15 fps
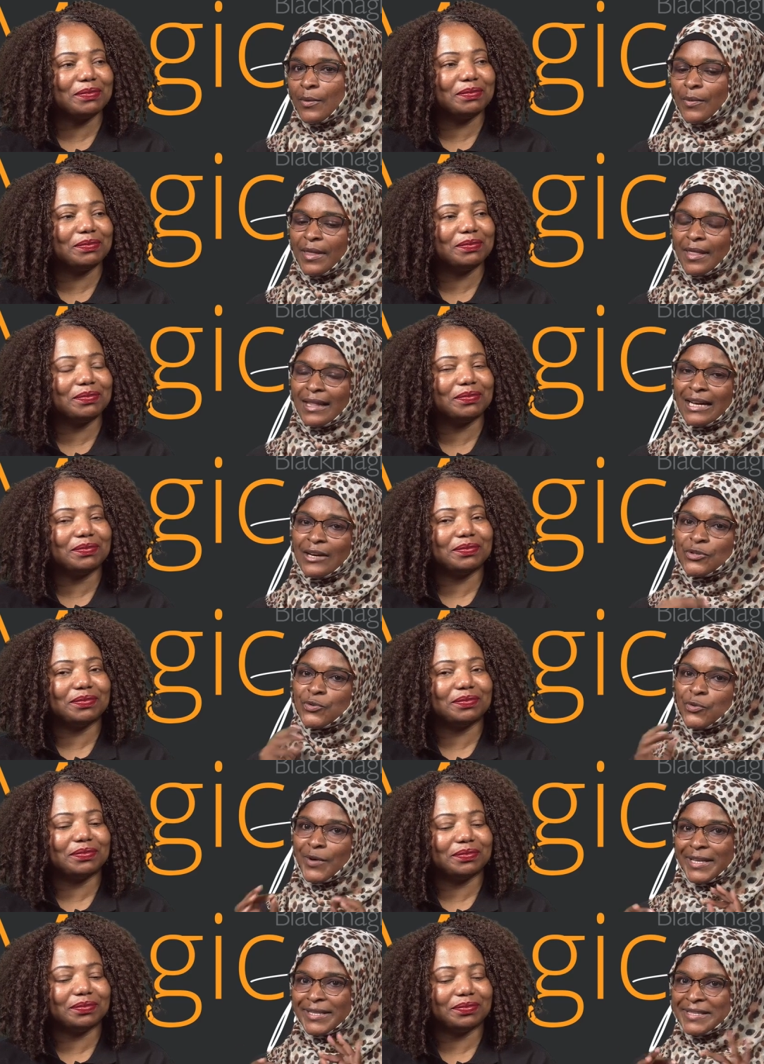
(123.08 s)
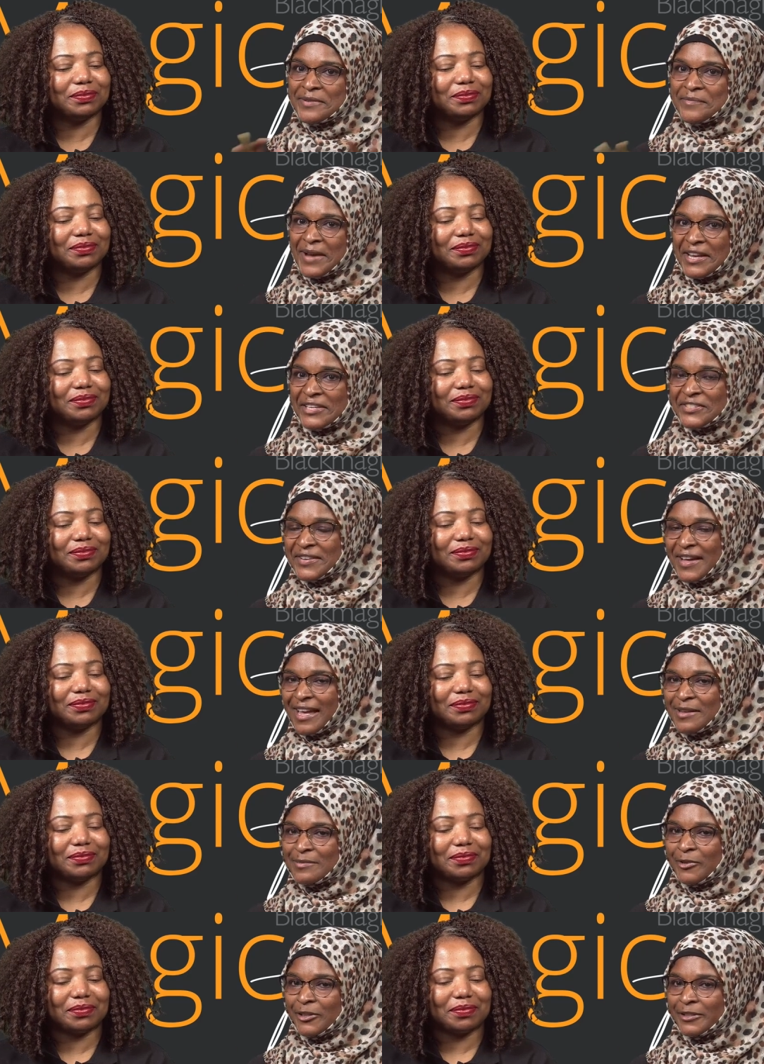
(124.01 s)
Speaker 1: without wasting much
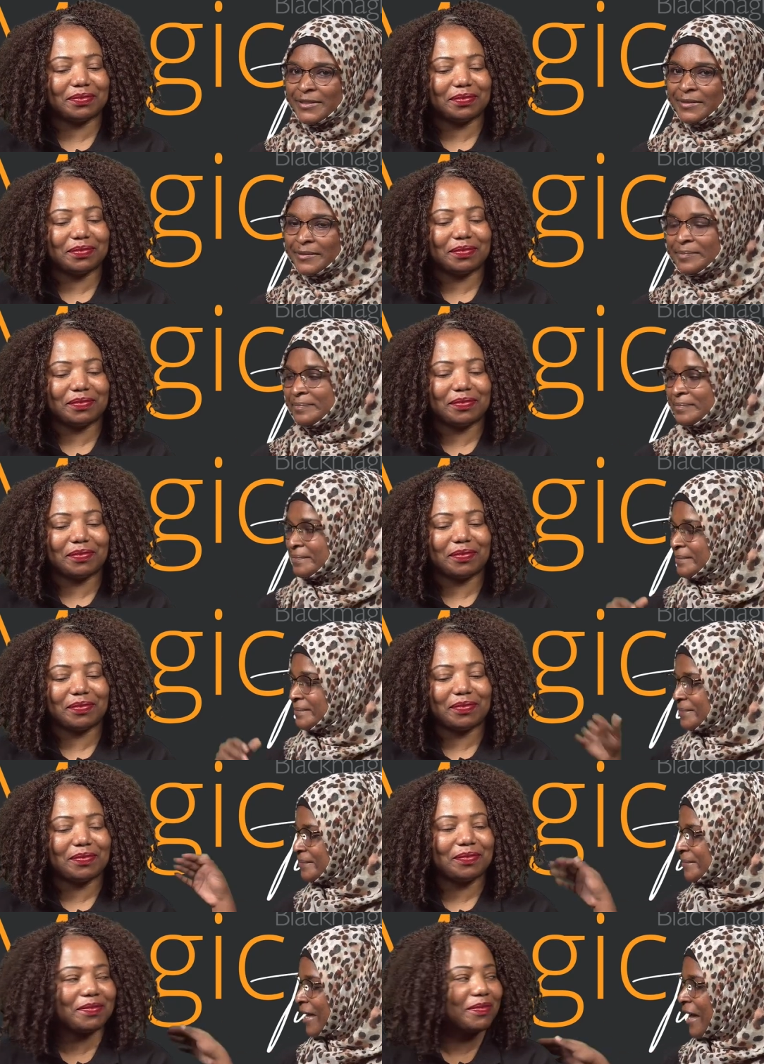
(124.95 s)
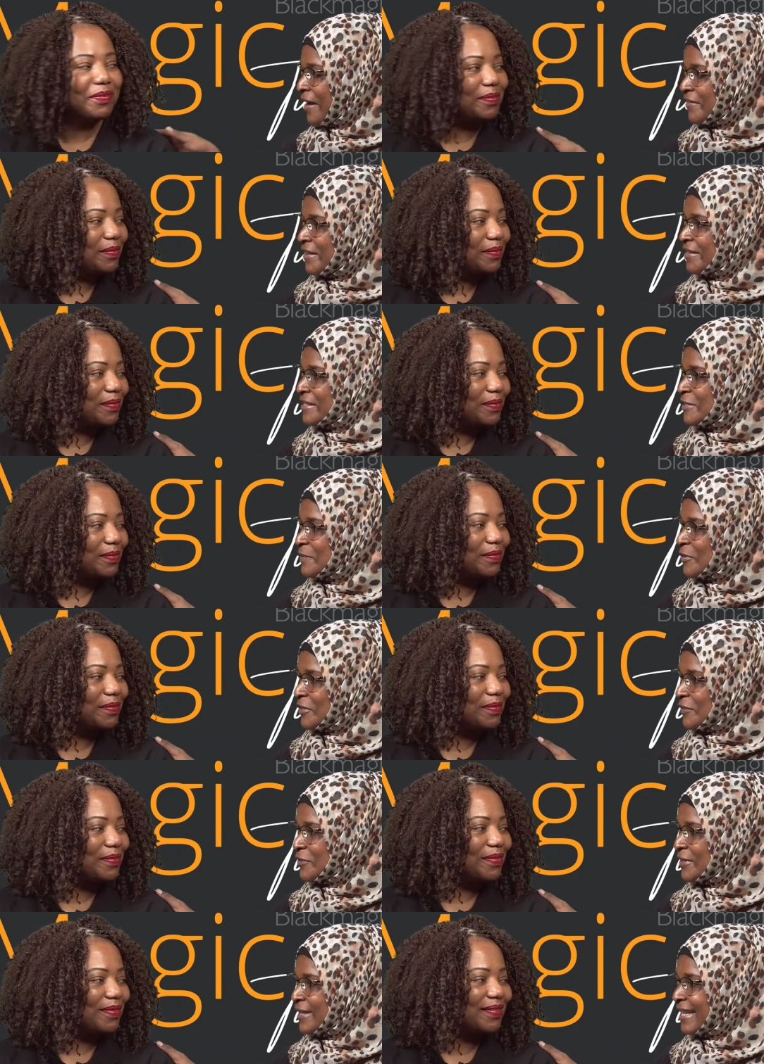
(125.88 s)
time on having this
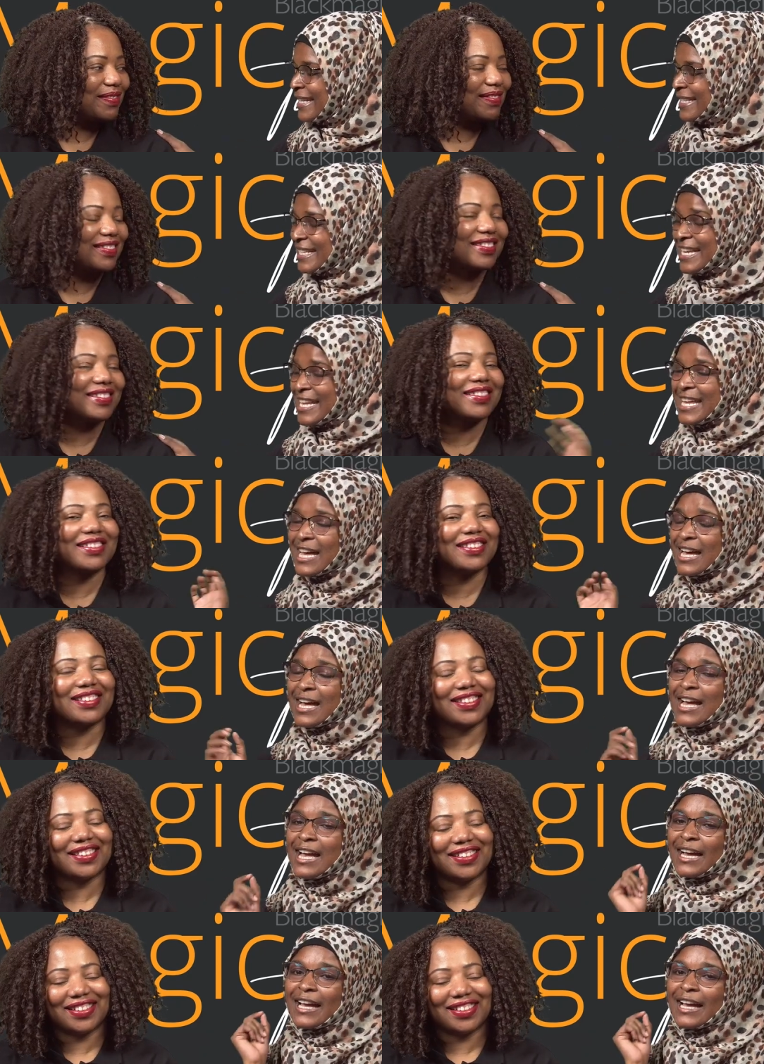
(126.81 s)
beautiful lady here.